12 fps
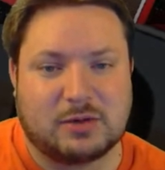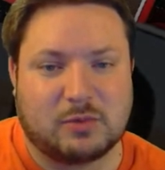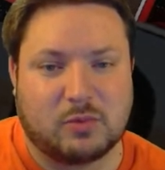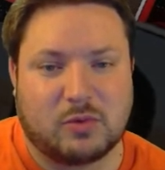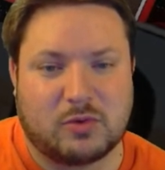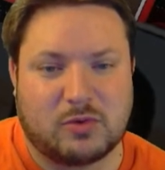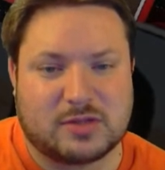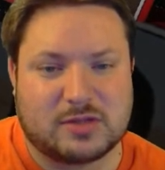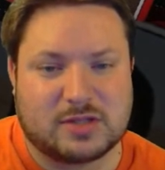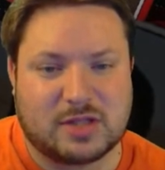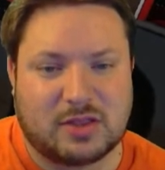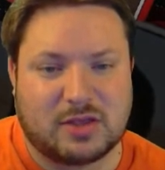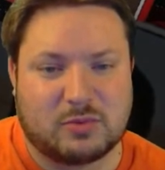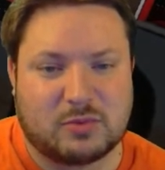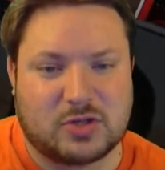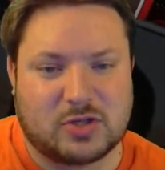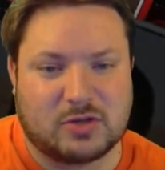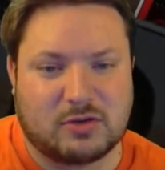awards. I think we
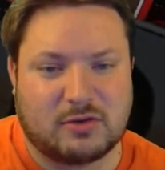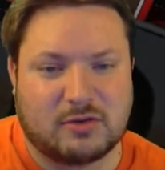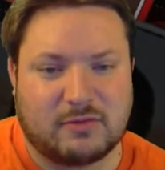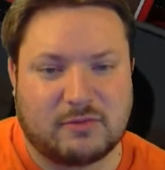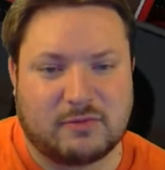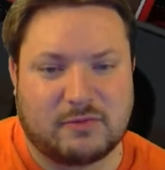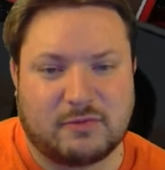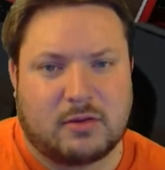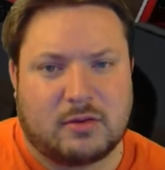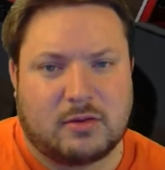should have.